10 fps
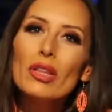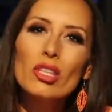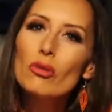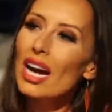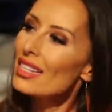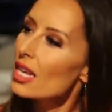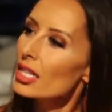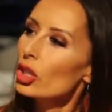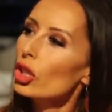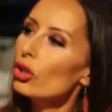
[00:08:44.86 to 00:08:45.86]
with you guys?
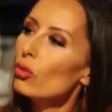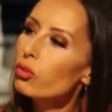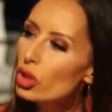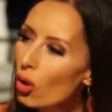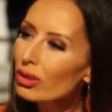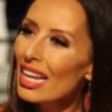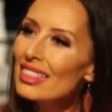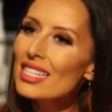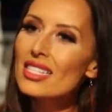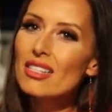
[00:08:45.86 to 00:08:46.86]
You don't
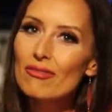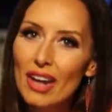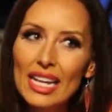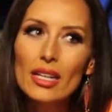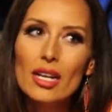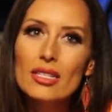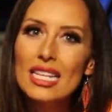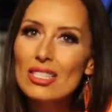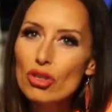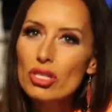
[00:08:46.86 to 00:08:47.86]
let this divide us.
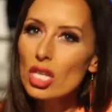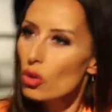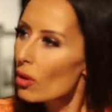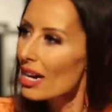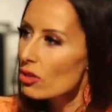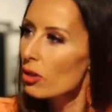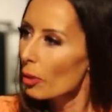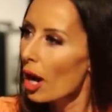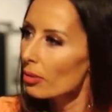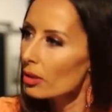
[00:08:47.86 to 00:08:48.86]
It's just that you guys are the
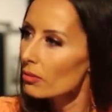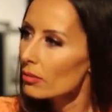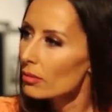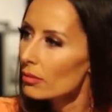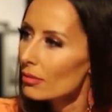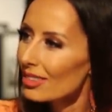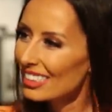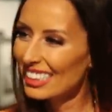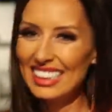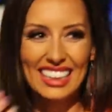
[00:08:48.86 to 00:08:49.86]
problem. Right.
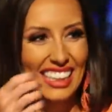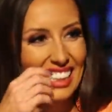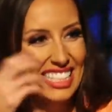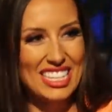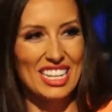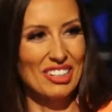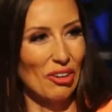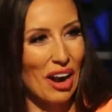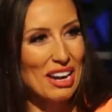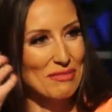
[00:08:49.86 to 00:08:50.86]
Yeah, we, it's and,
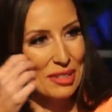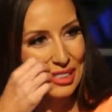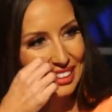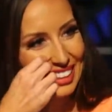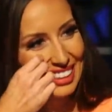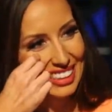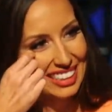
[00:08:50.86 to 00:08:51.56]
incredible. You know, this, yeah,